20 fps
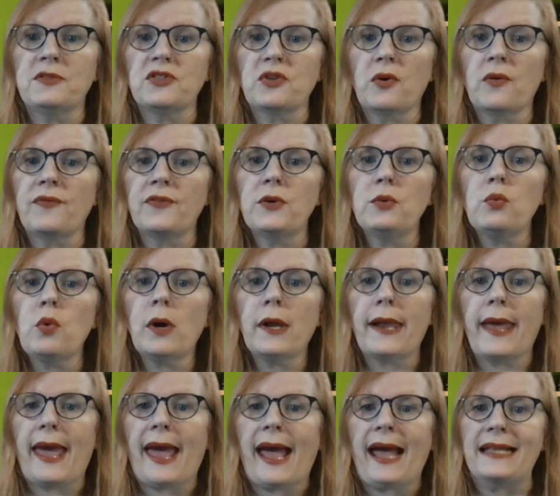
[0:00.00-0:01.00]
So if you
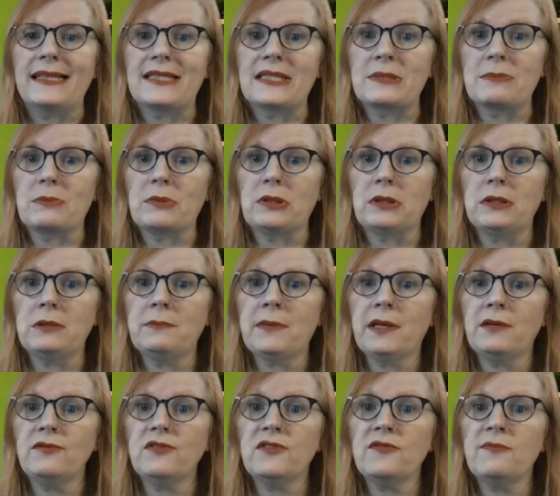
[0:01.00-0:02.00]
want to add small
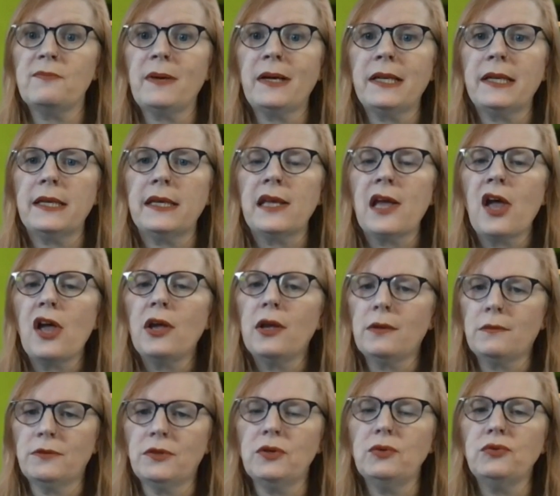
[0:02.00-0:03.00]
amounts of money,
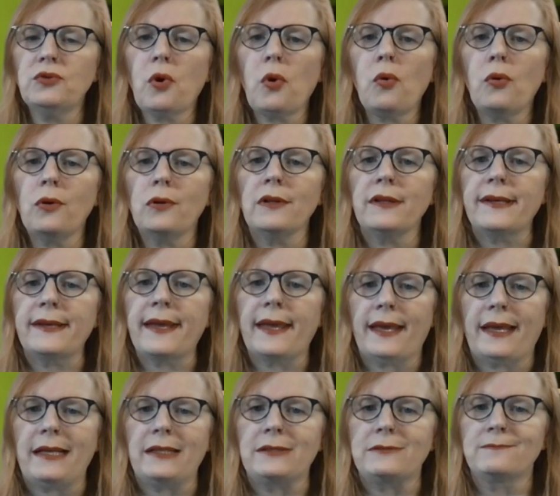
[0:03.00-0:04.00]
you totally
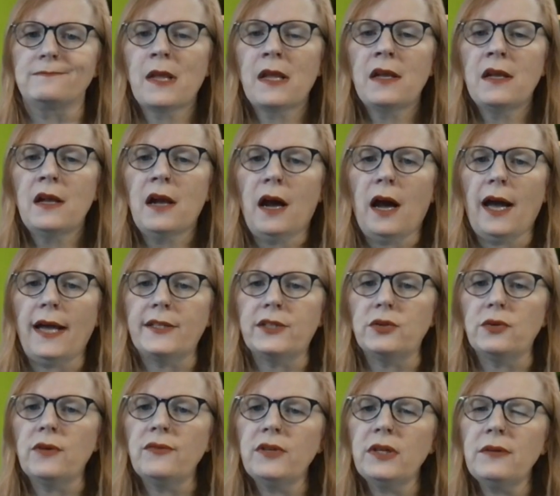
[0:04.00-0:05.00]
can. I
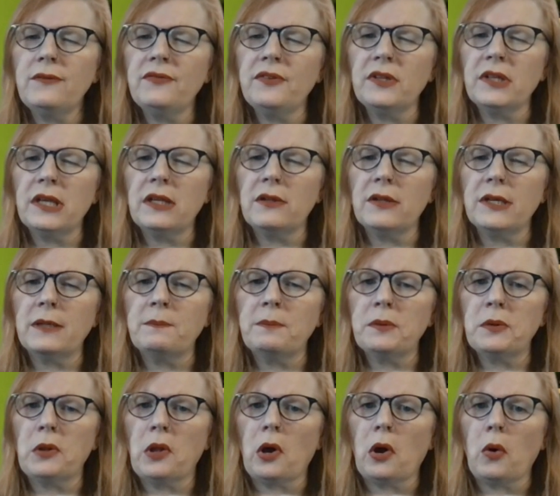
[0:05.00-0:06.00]
do have an affiliate link
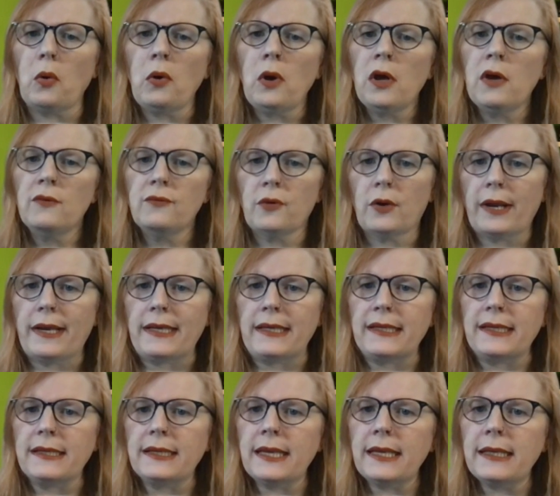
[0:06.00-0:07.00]
below for any
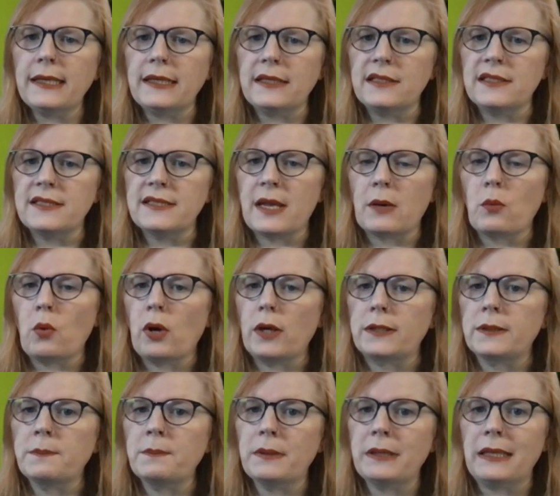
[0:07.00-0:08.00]
Canadians that
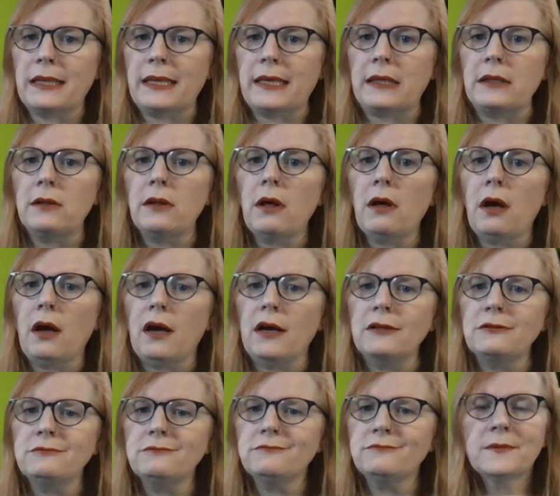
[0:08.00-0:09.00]
want to play
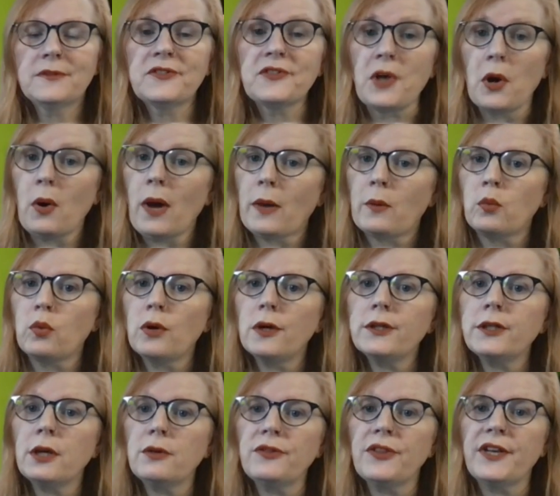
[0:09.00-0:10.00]
along. So I
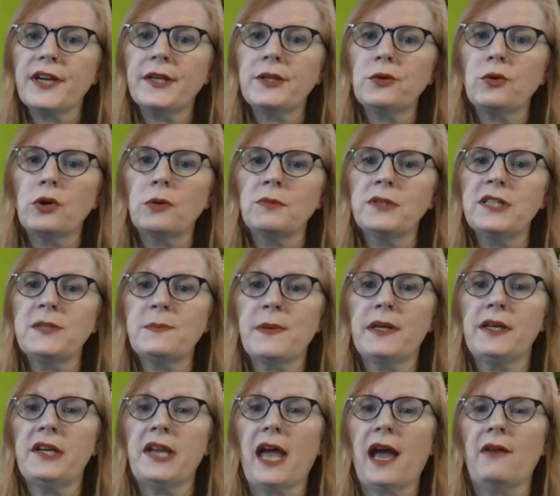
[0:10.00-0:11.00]
worked out that I normally
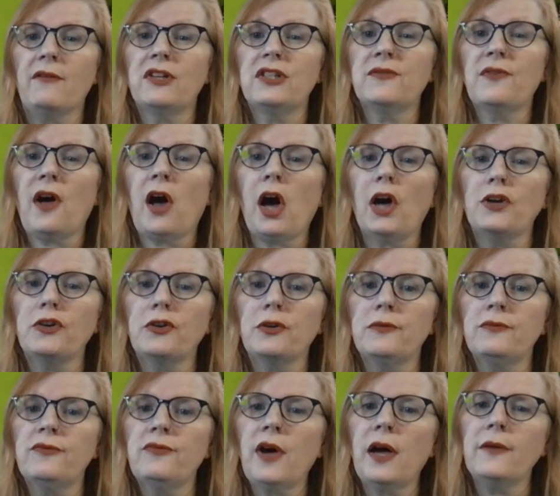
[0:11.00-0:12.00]
spend an average of
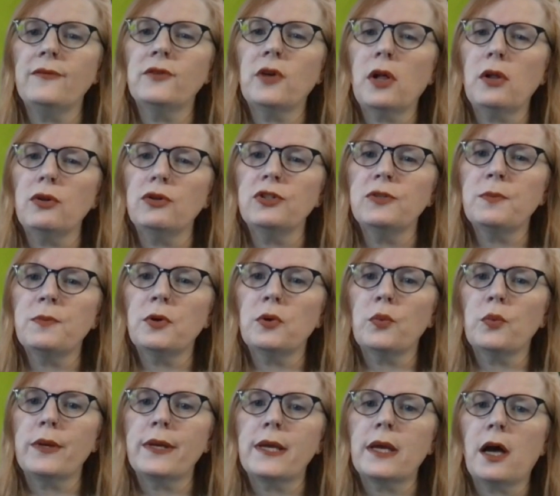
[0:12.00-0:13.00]
$105 per
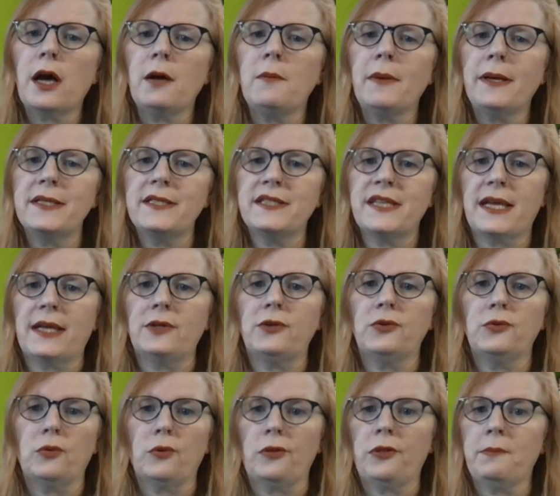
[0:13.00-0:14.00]
week on my
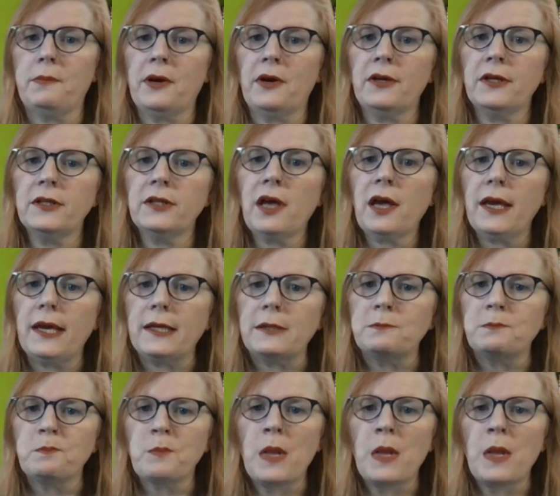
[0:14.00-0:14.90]
standard North American diet.